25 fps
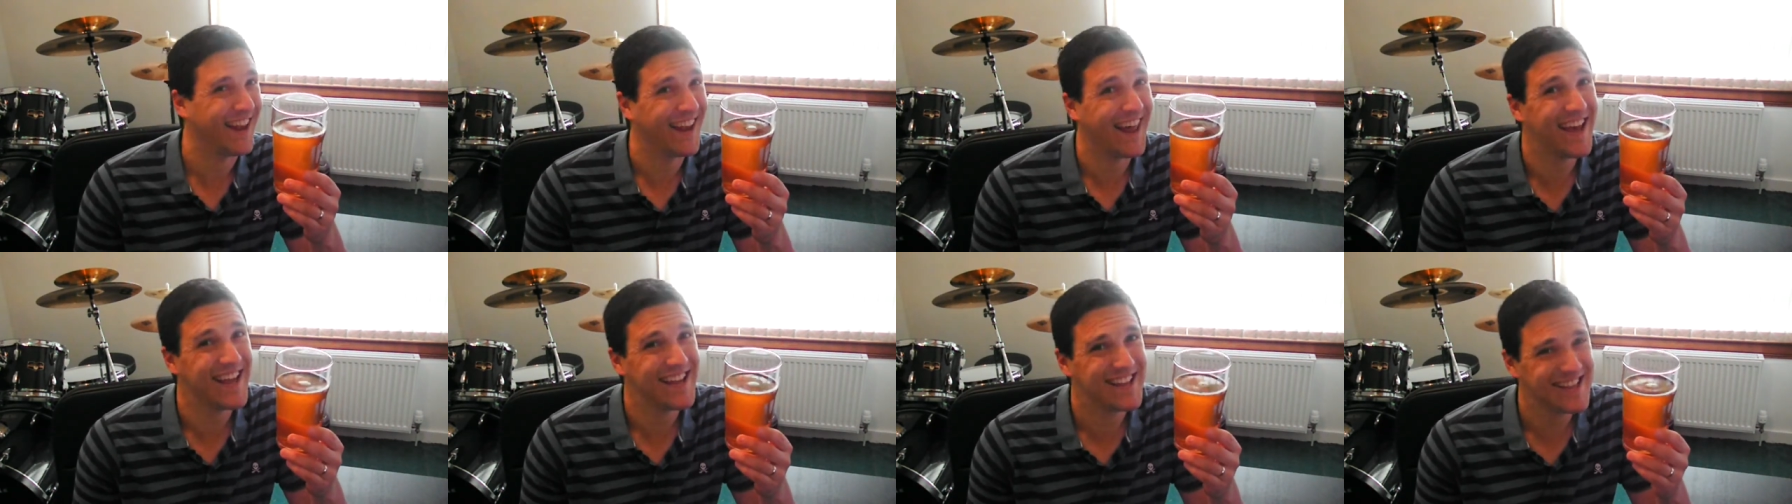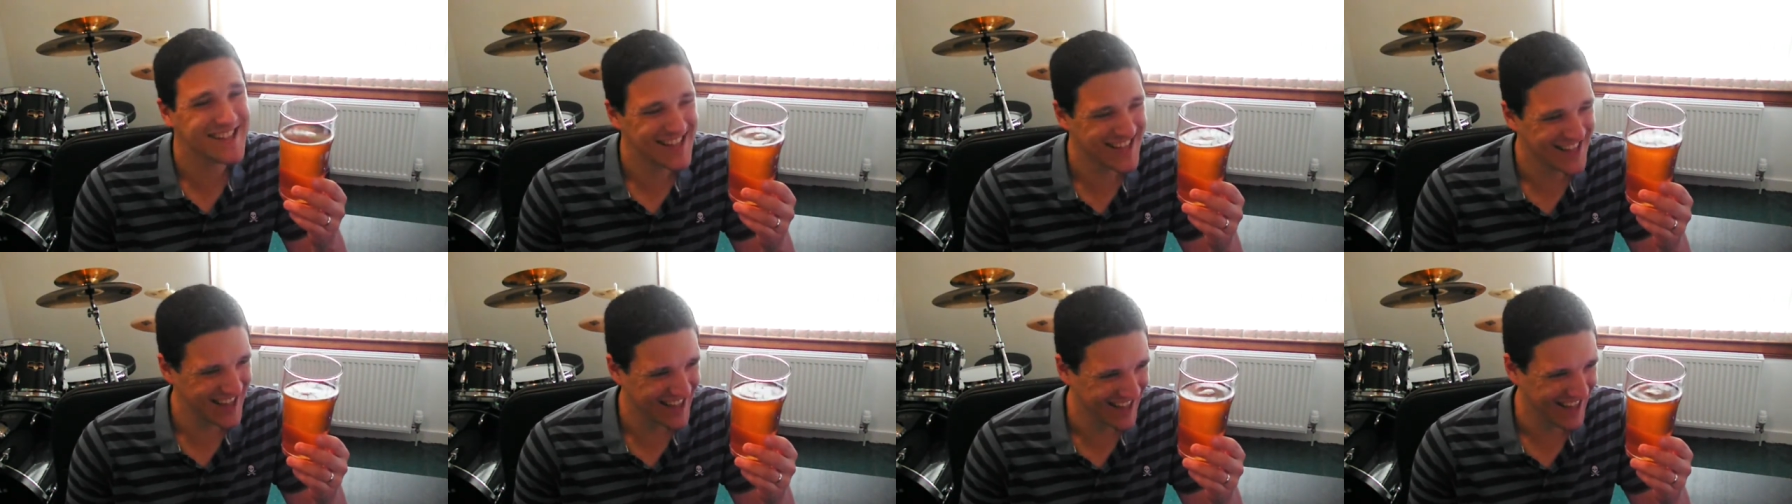
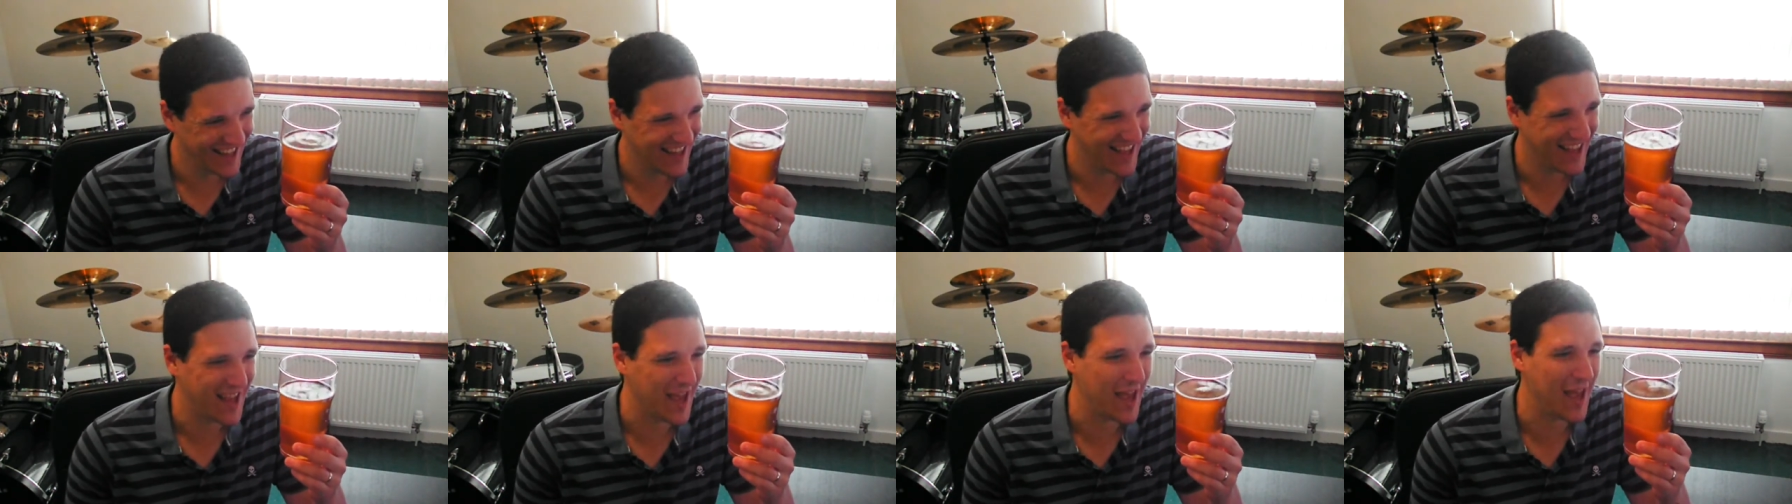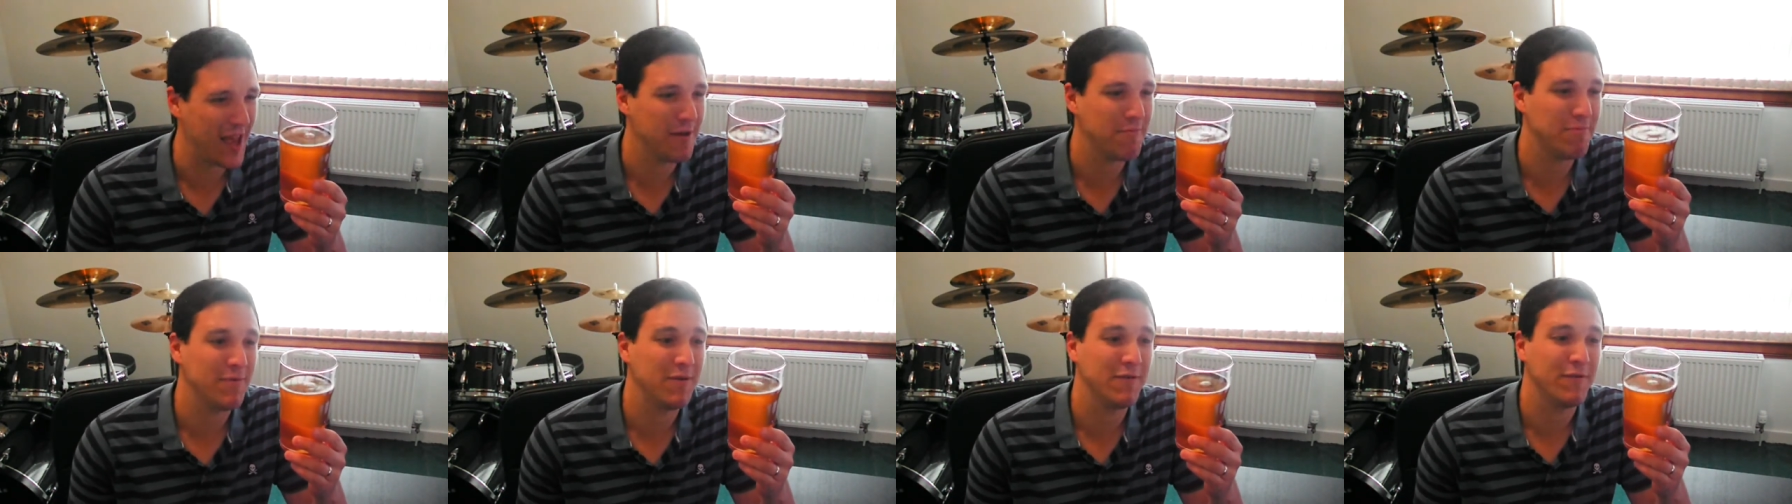light
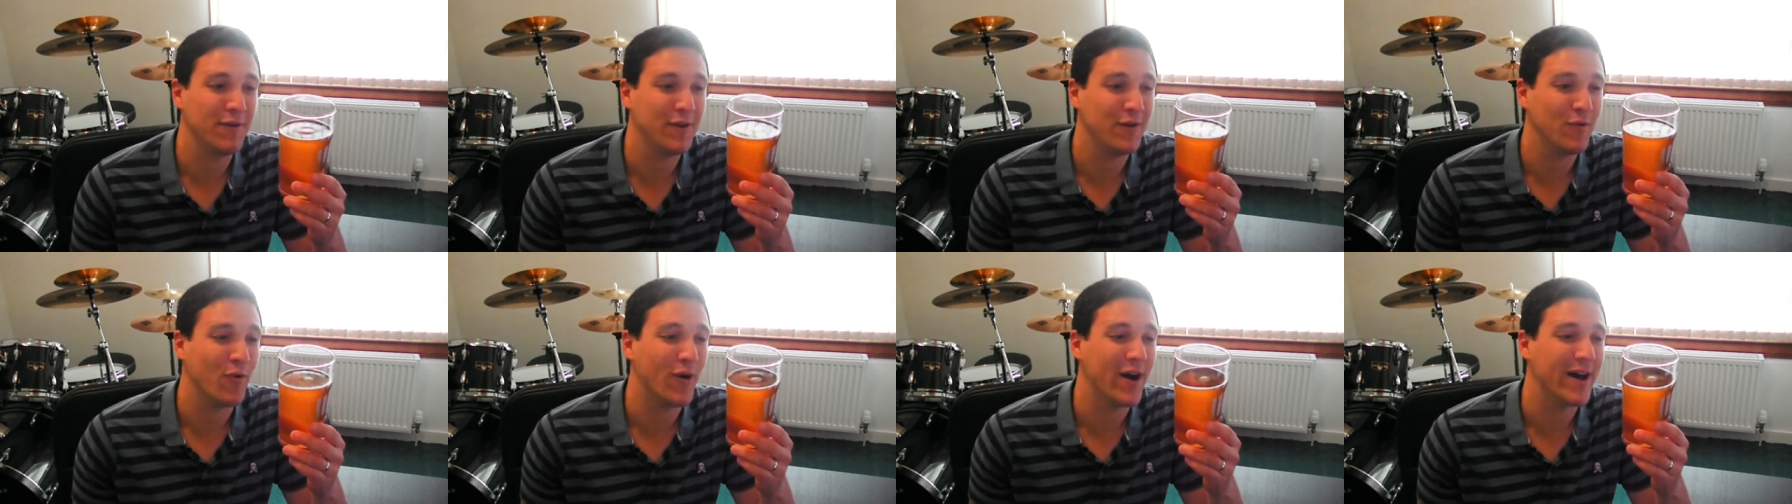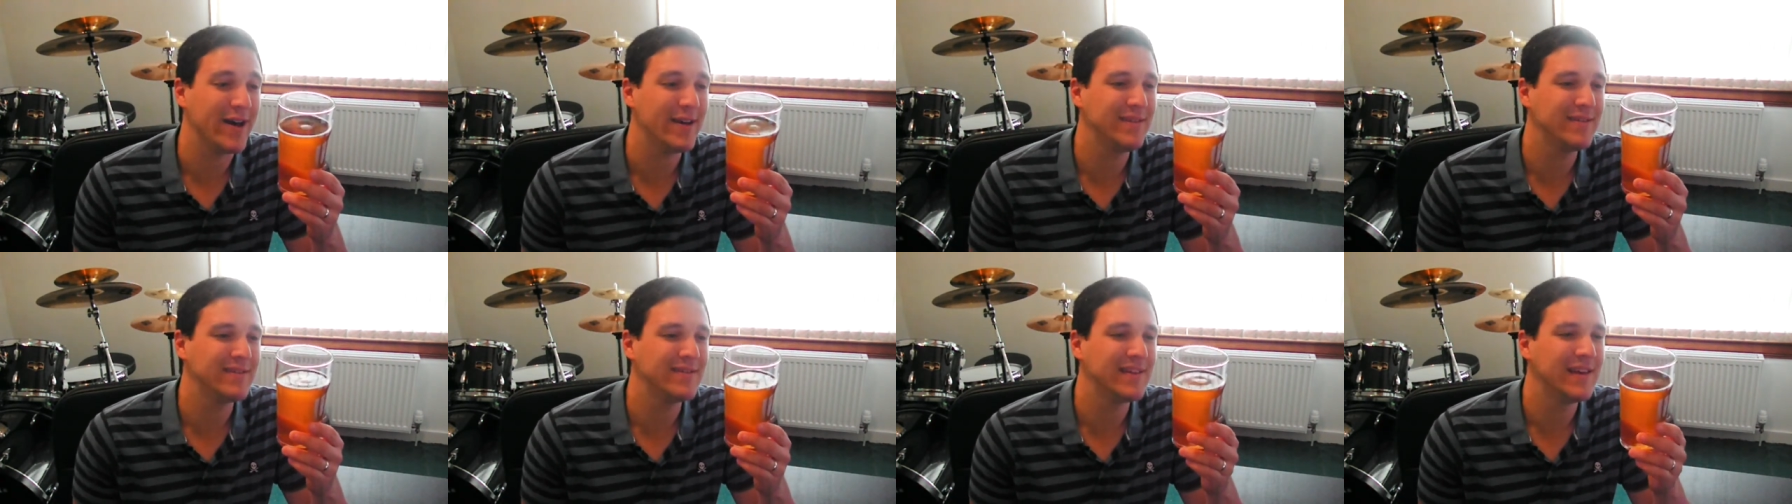ABV
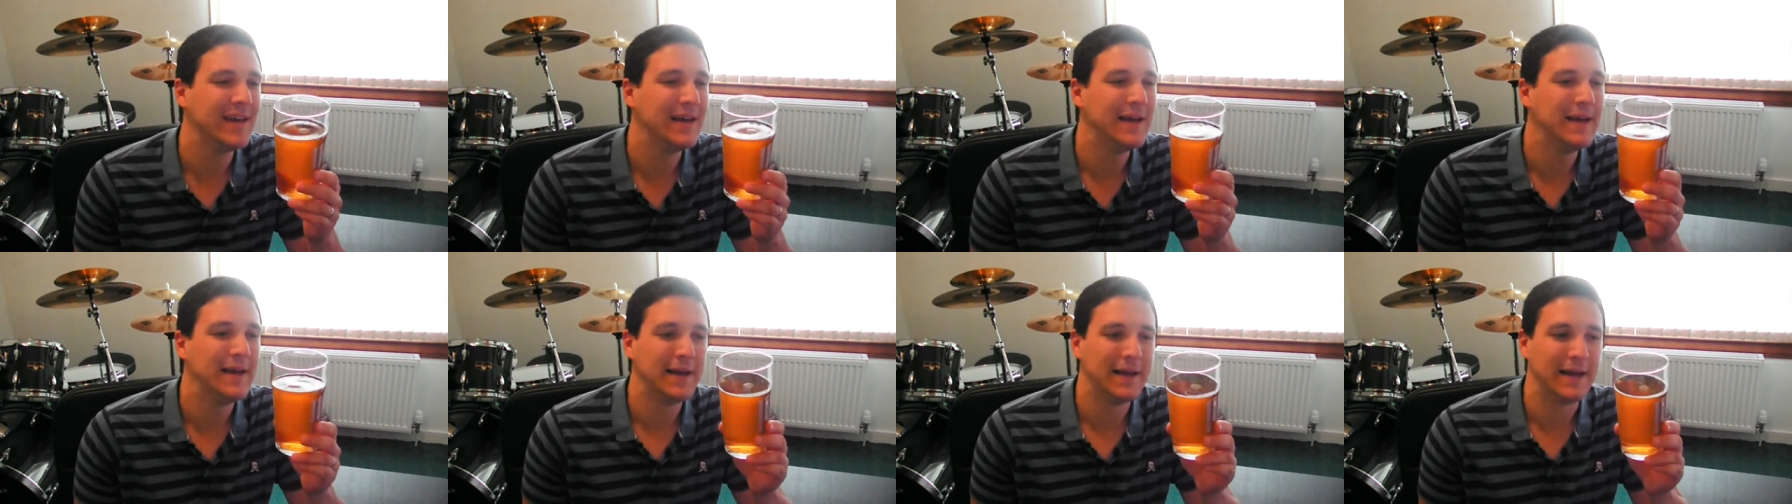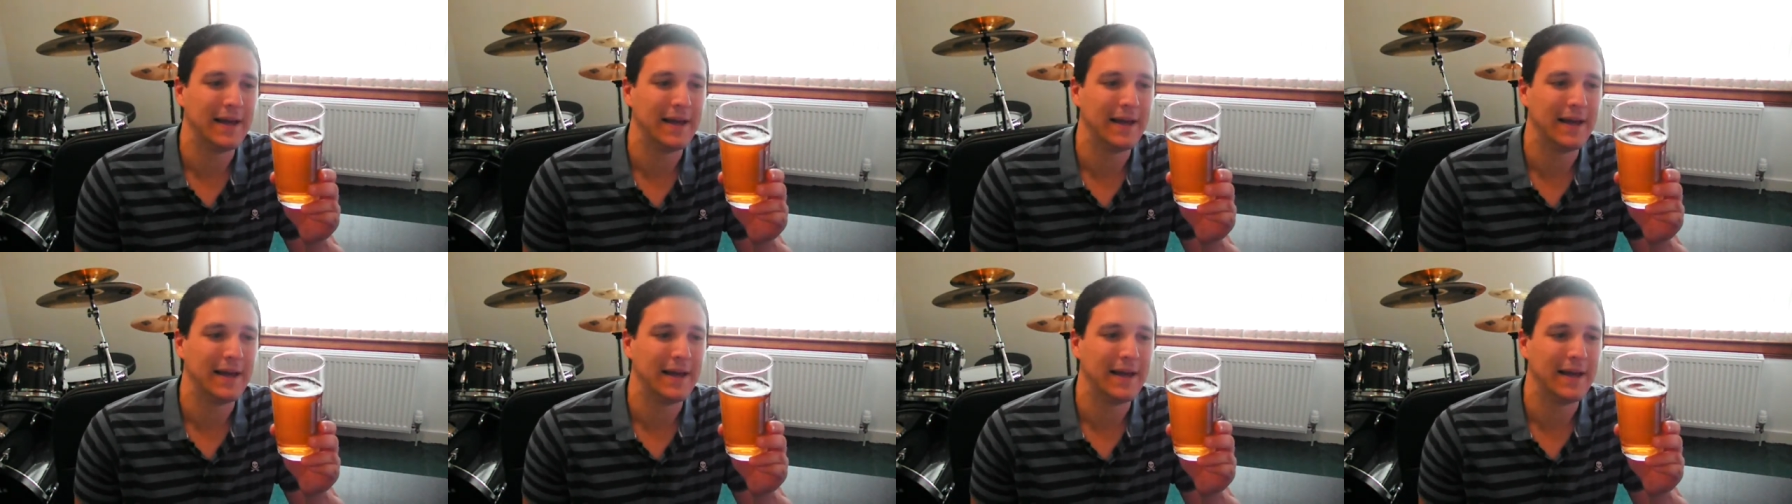wise.